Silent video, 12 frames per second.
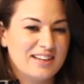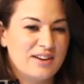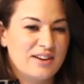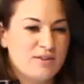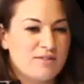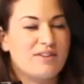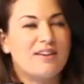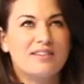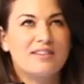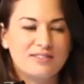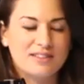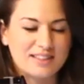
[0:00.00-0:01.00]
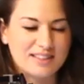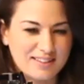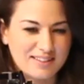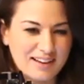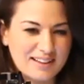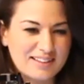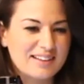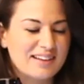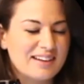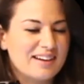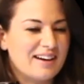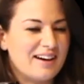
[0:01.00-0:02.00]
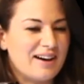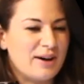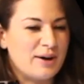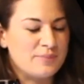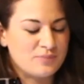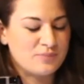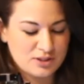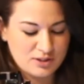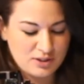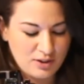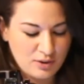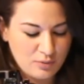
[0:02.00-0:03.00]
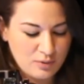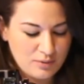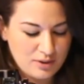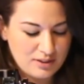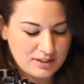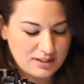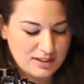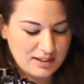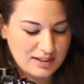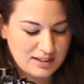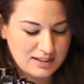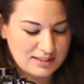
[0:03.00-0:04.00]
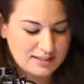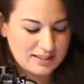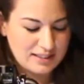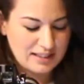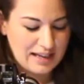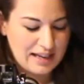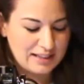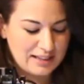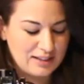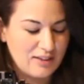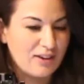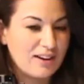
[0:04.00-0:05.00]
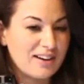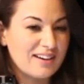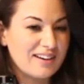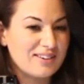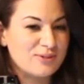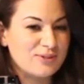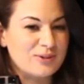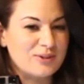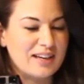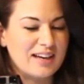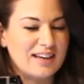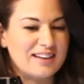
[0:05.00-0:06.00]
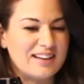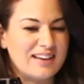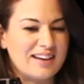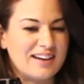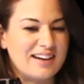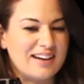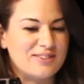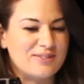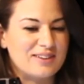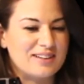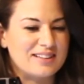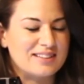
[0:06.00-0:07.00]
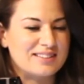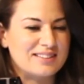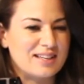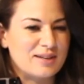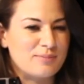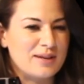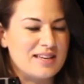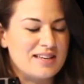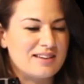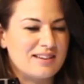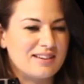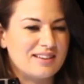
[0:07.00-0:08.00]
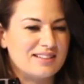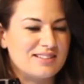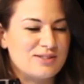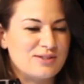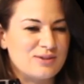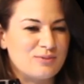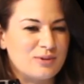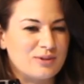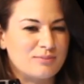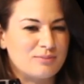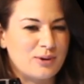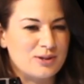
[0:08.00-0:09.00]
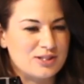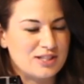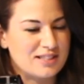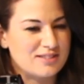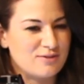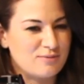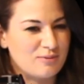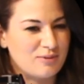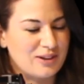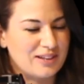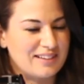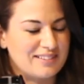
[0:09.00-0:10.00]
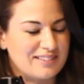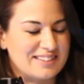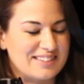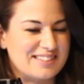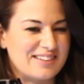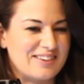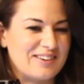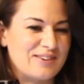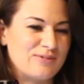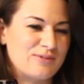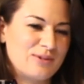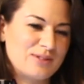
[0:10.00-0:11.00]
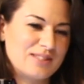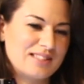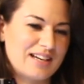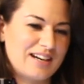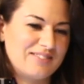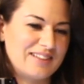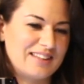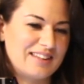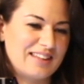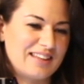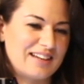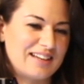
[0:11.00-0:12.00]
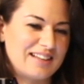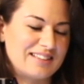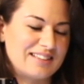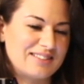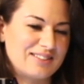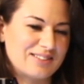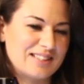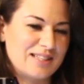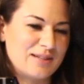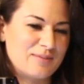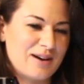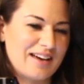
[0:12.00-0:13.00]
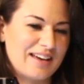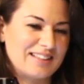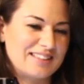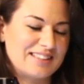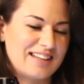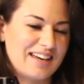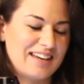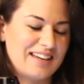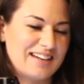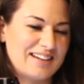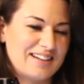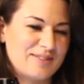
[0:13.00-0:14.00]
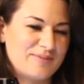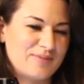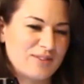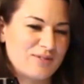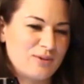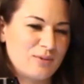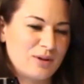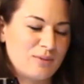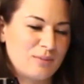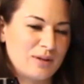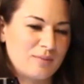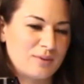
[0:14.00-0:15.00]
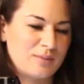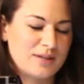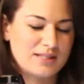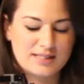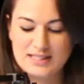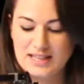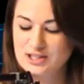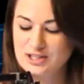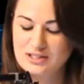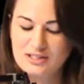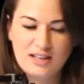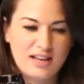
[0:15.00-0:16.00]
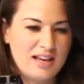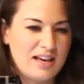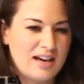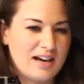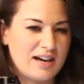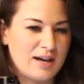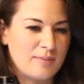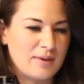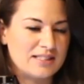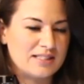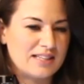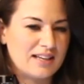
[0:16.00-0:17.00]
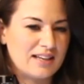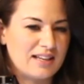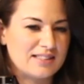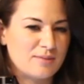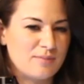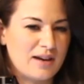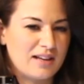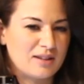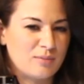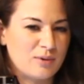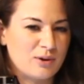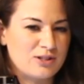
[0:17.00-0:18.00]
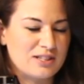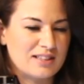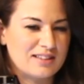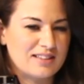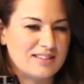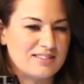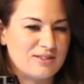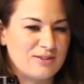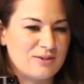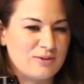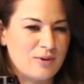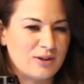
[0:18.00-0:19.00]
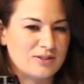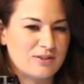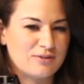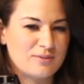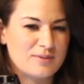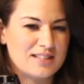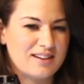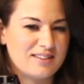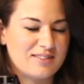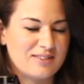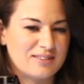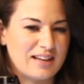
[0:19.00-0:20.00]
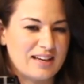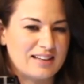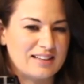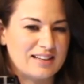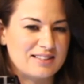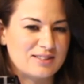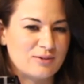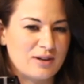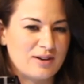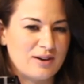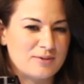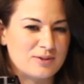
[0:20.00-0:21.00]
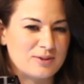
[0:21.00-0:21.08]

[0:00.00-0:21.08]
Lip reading: very cool to hear that. So we won't delay any longer, and we'll get everyone to get a peek into what projects you've been working on. So we'll start with Dr. Nimai today. If you want to pull up your presentation and tell us about the project that you worked on from the Datathon, and let us know where you're up to.